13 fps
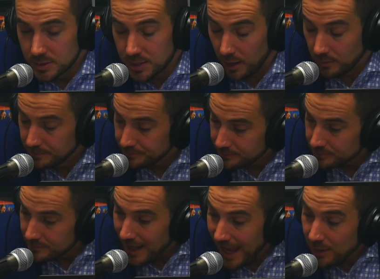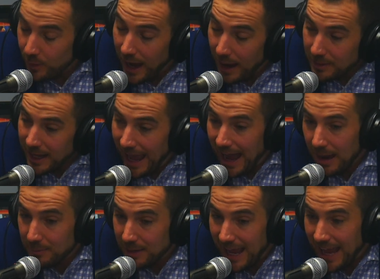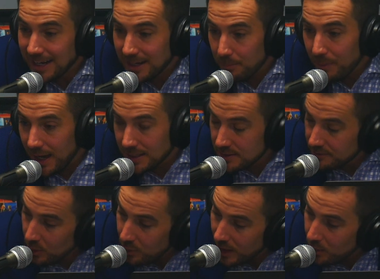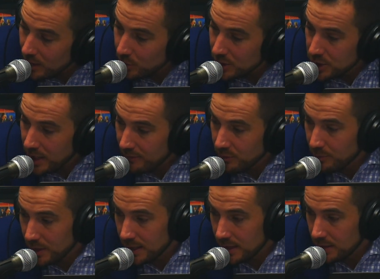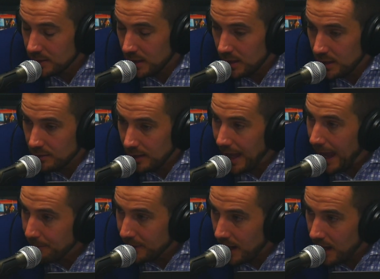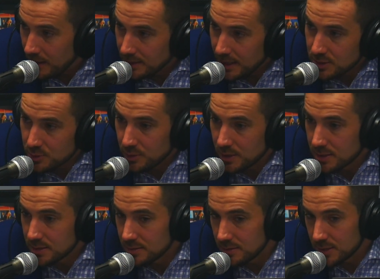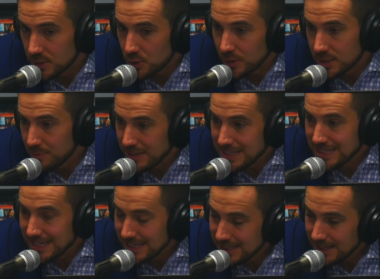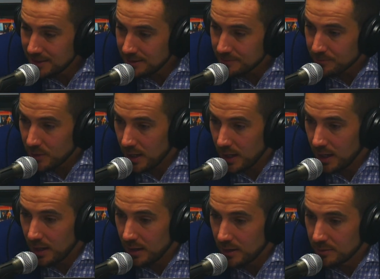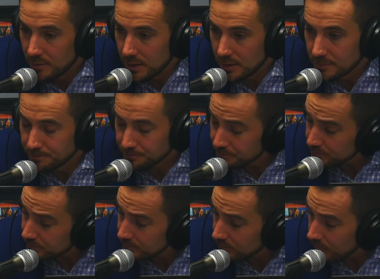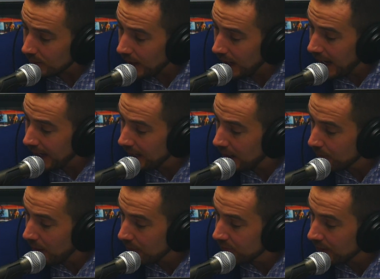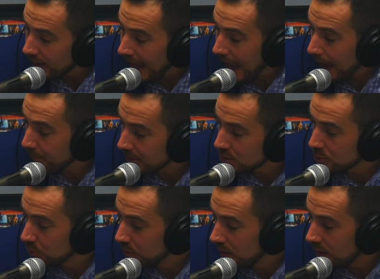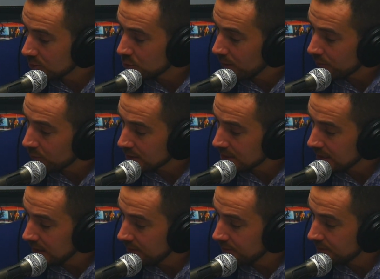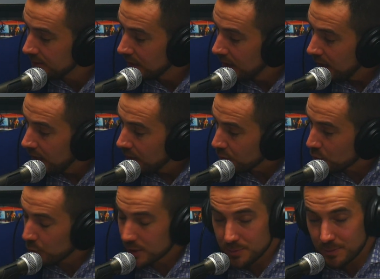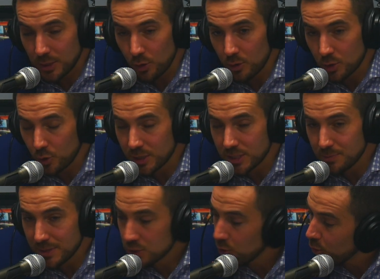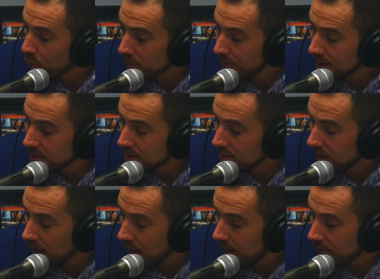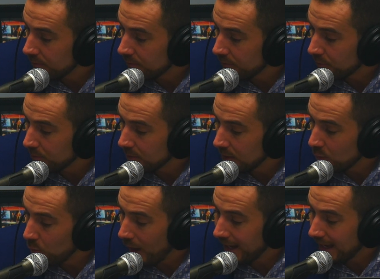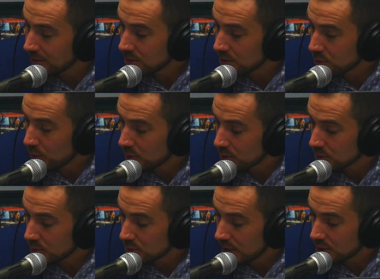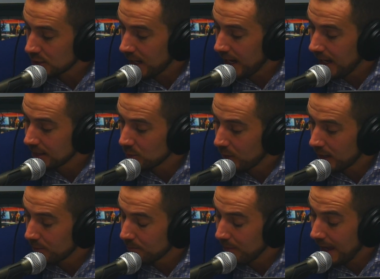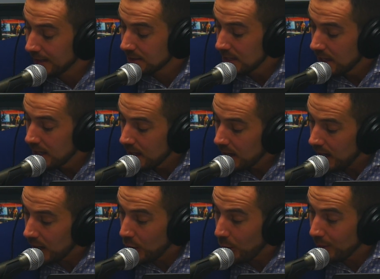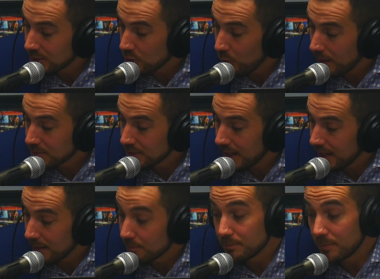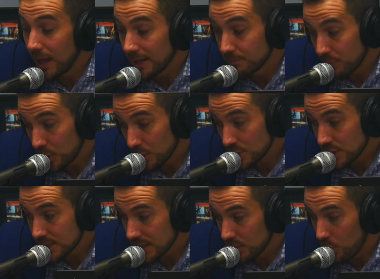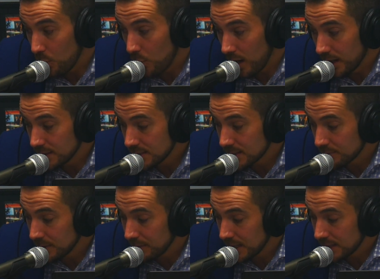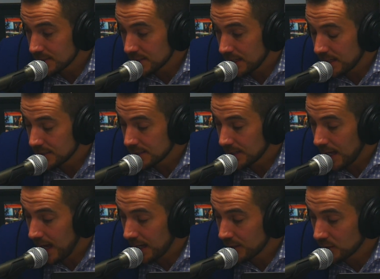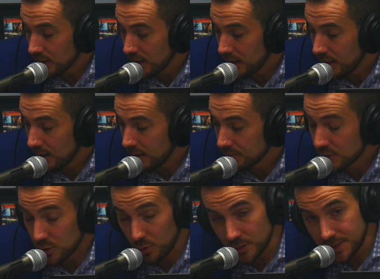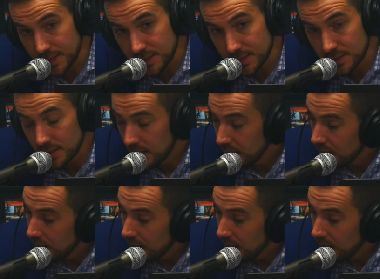So, anyway, I'm gonna end on a positive note. I want to wish everybody a happy holidays through this Christmas season. I'm very happy to have received the Christmas ornament from the White House Historical Association. I highly recommend going to the website and purchasing one, simply because it is in honor of Sikorsky's.